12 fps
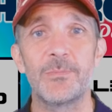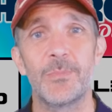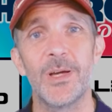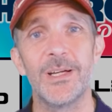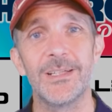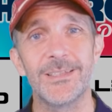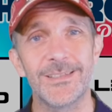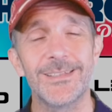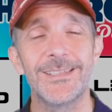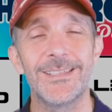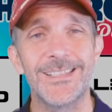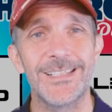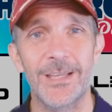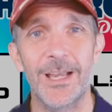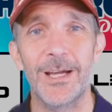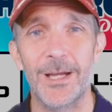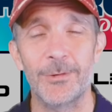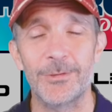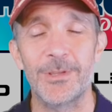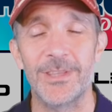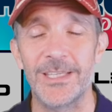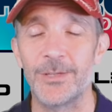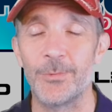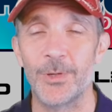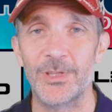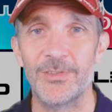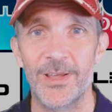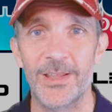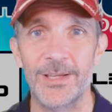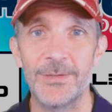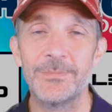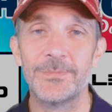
but I would think you'd want the feather.